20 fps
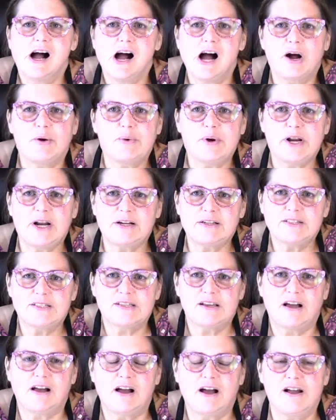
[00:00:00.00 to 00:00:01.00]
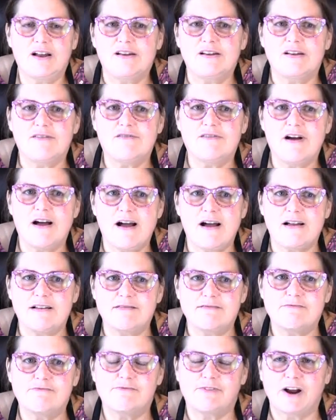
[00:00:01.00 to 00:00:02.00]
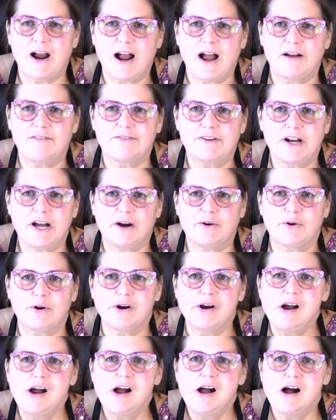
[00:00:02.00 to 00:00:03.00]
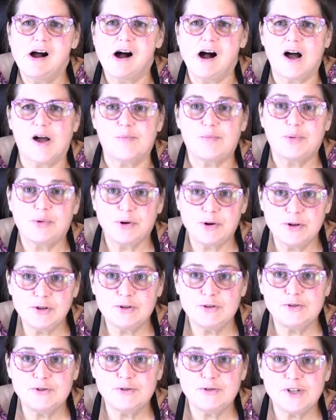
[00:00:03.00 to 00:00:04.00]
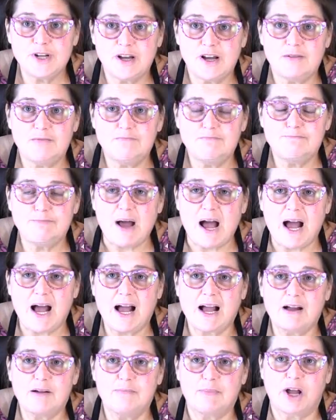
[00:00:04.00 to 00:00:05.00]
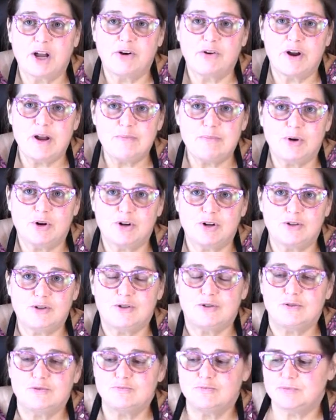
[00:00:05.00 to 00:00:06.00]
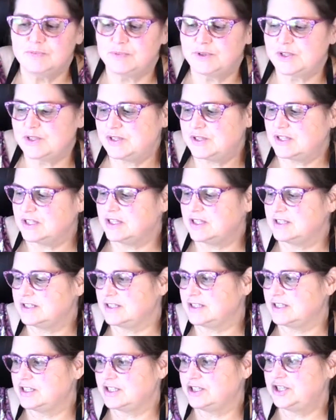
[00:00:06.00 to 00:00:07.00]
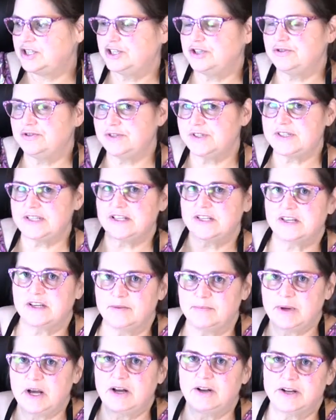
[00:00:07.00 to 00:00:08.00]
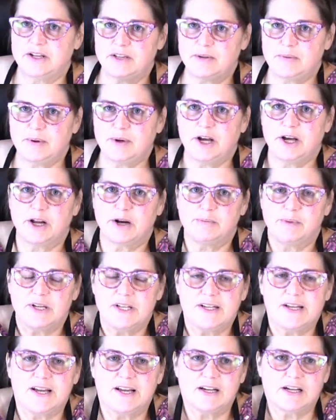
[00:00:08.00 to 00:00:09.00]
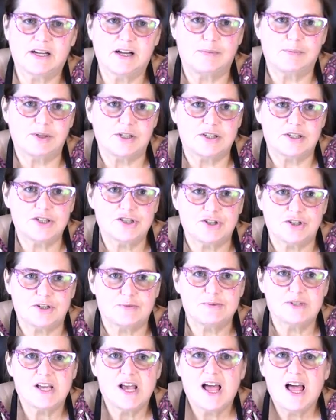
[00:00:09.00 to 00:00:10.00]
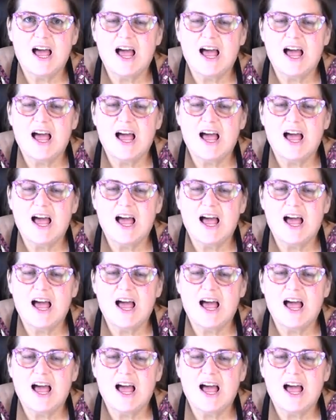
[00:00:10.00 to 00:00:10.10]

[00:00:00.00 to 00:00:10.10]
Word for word: I went outside, and for half an hour, I pruned back my crepe myrtle, the, the shoots that come out at the bottom, and, and a couple of shrubs.